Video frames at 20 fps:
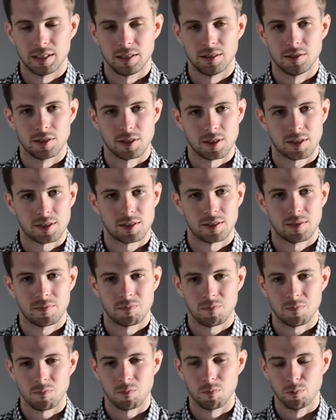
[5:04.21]
You just
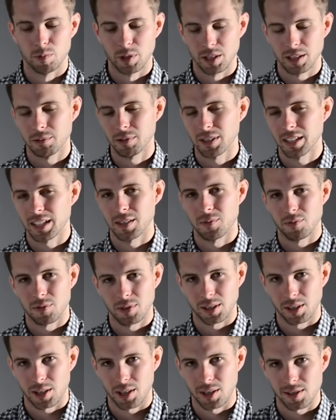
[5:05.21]
really want to aim for
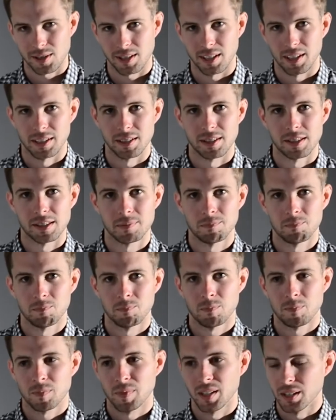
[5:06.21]
the car's lines,
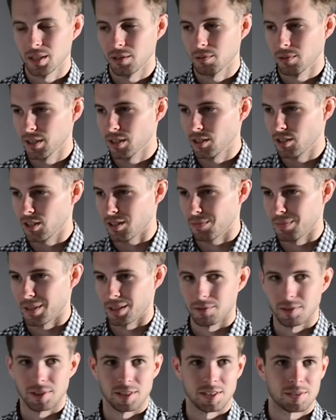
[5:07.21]
and you want to just
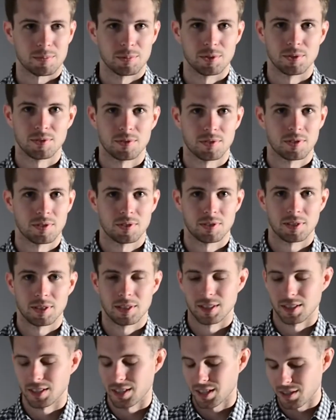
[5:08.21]
make really as
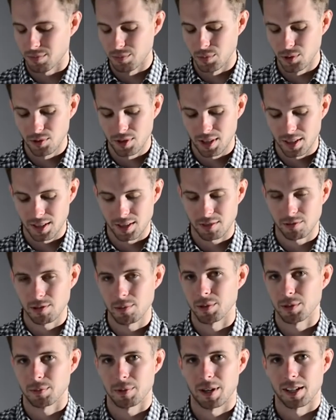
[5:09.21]
smooth a
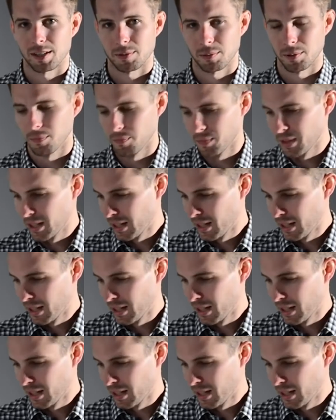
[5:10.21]
sweep as possible.